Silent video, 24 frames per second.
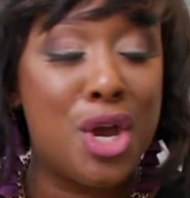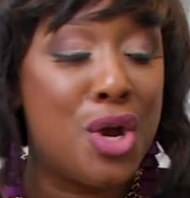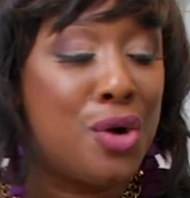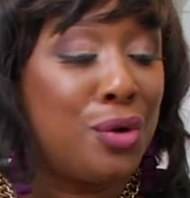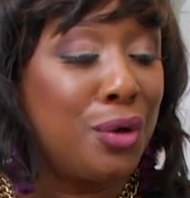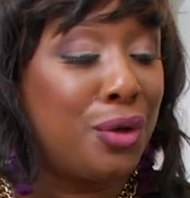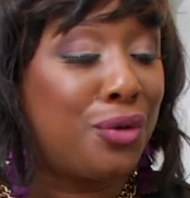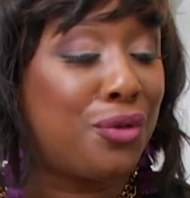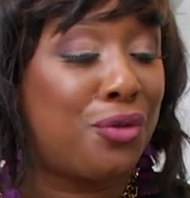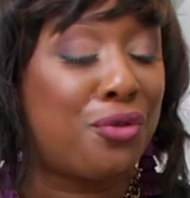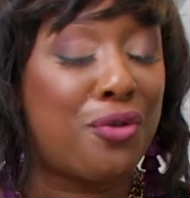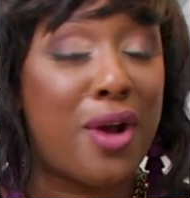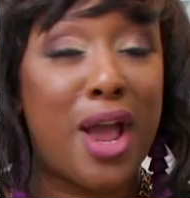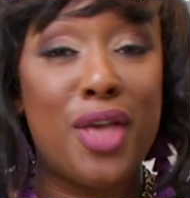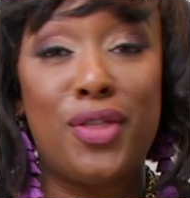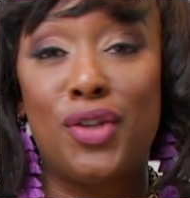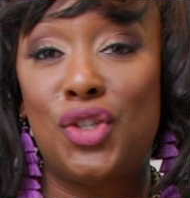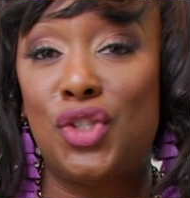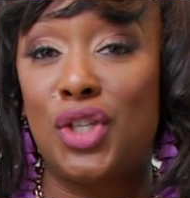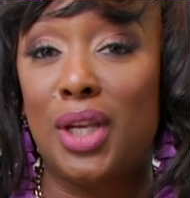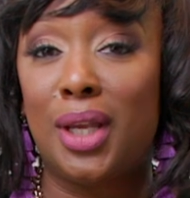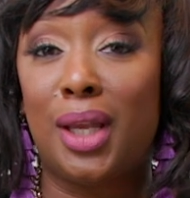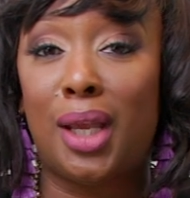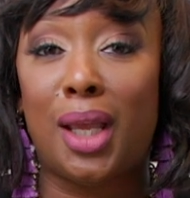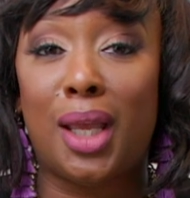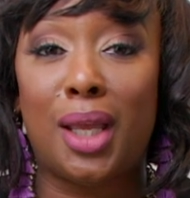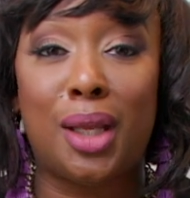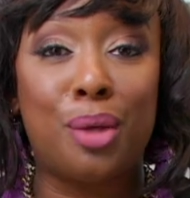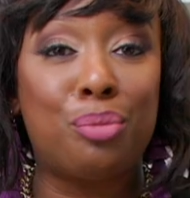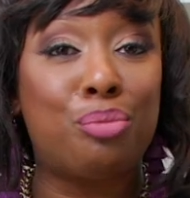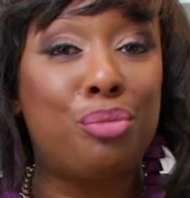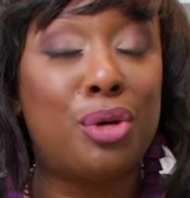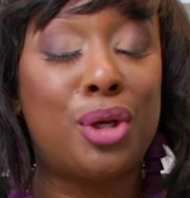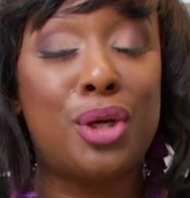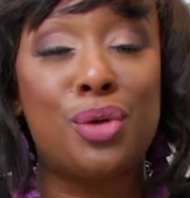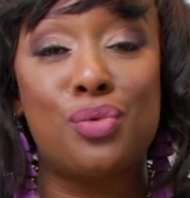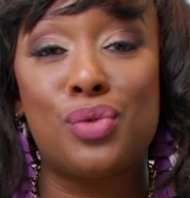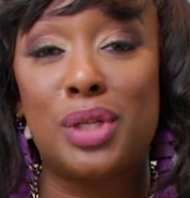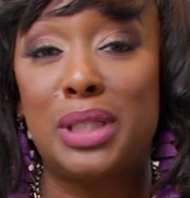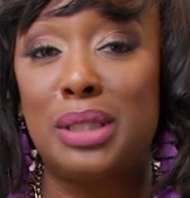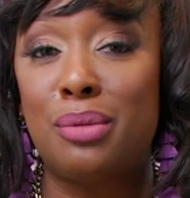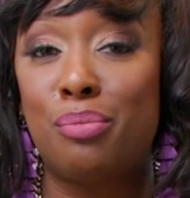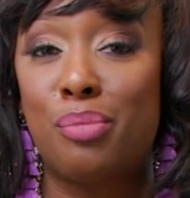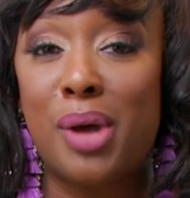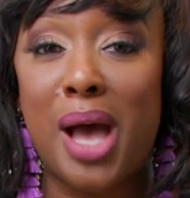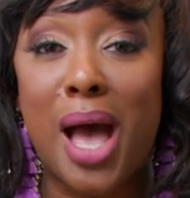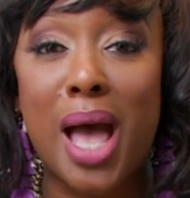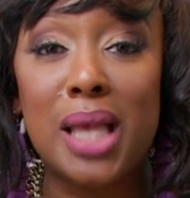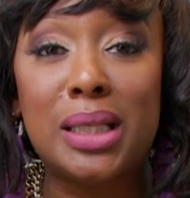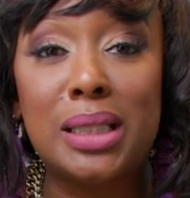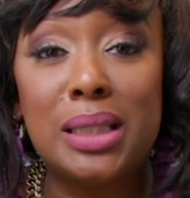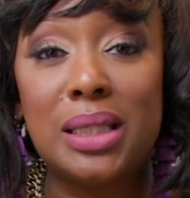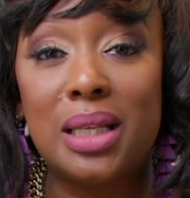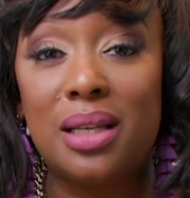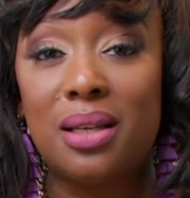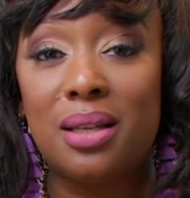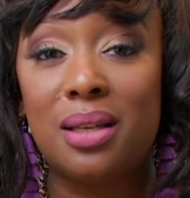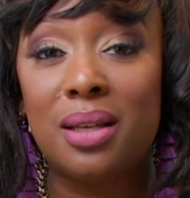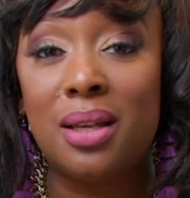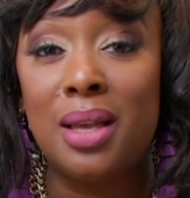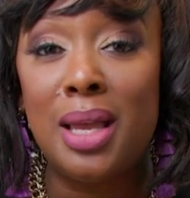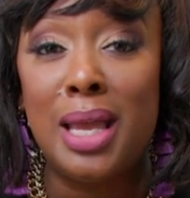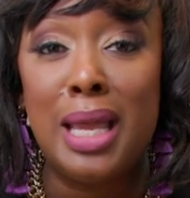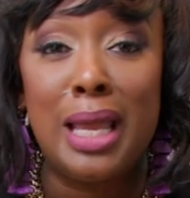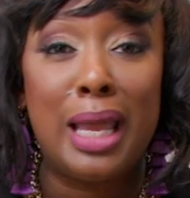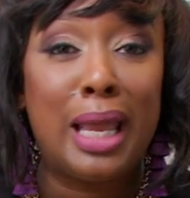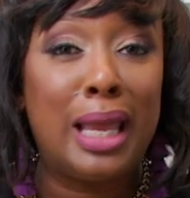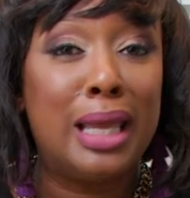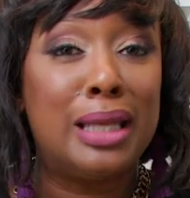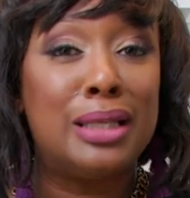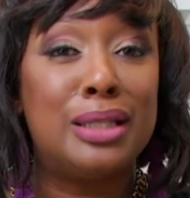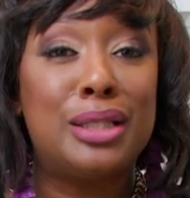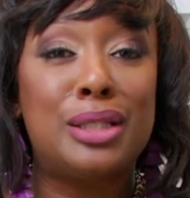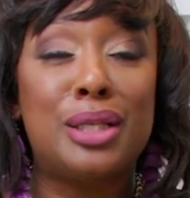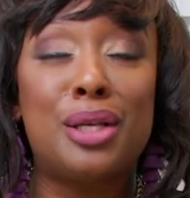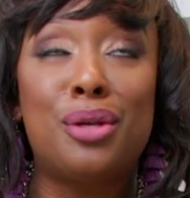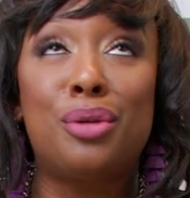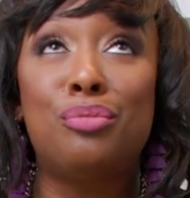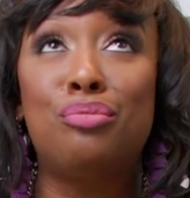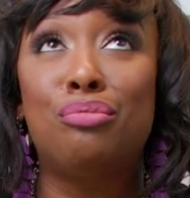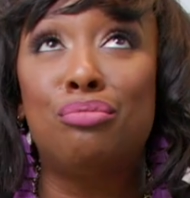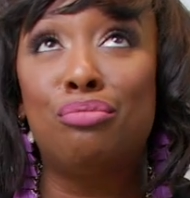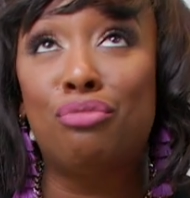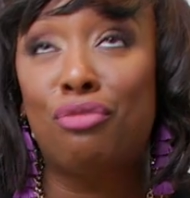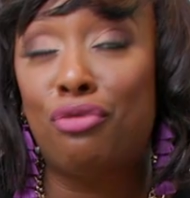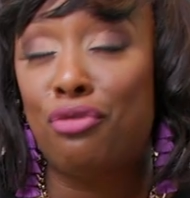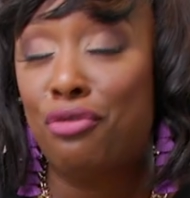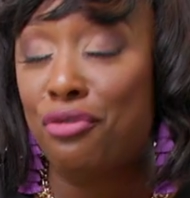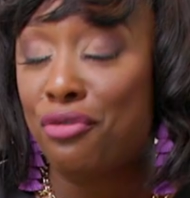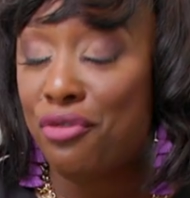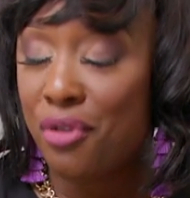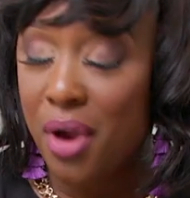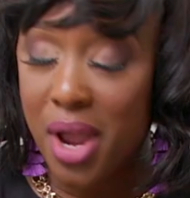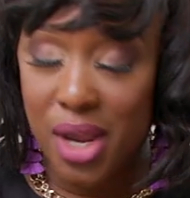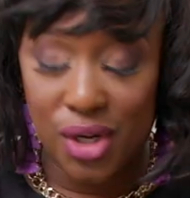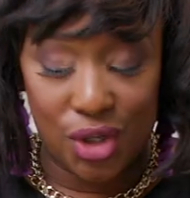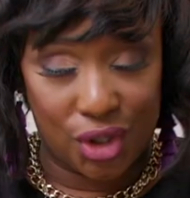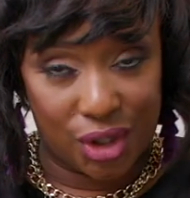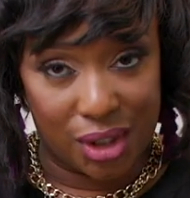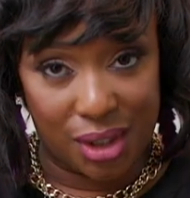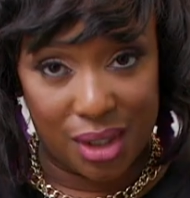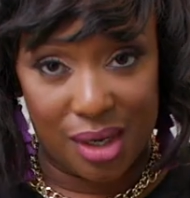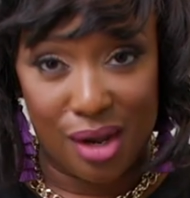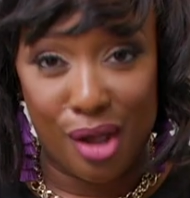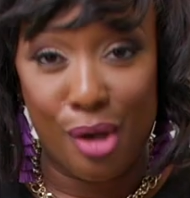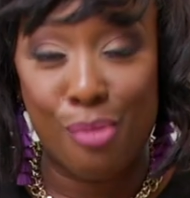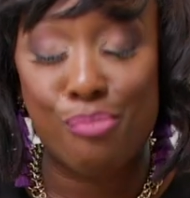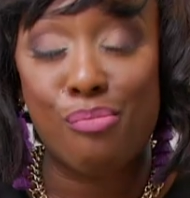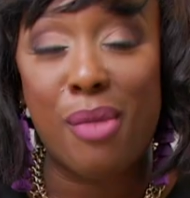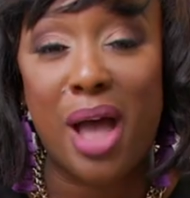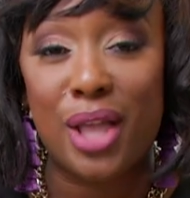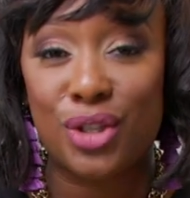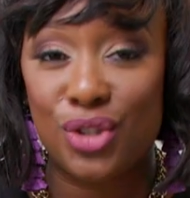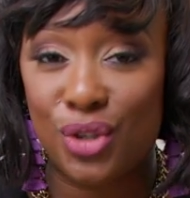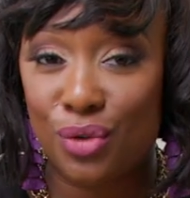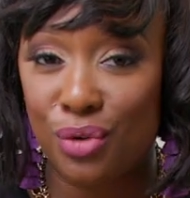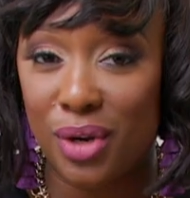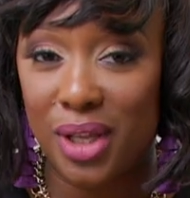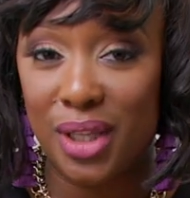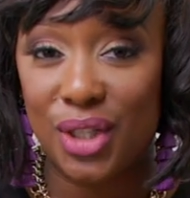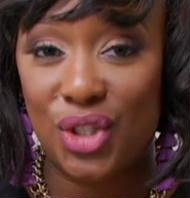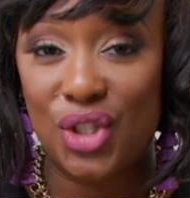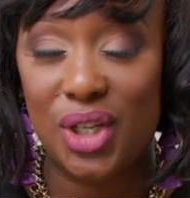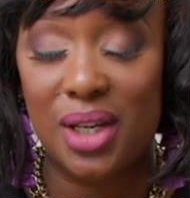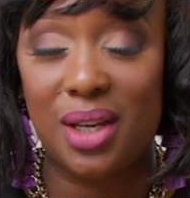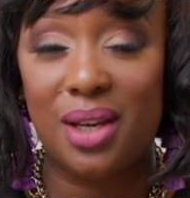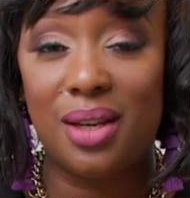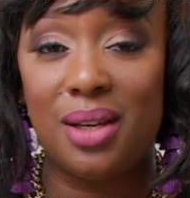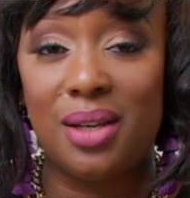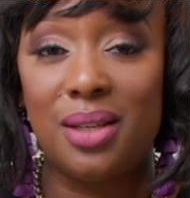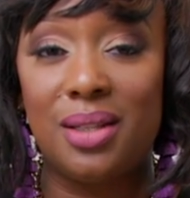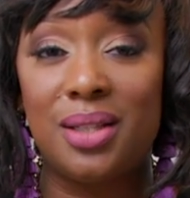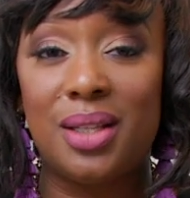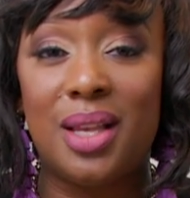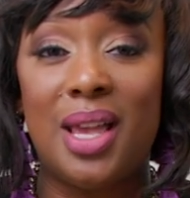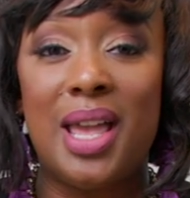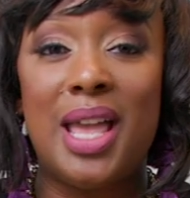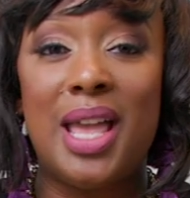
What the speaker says: We're gonna fry the chicken, put it with some pasta and some fresh mozzarella cheese.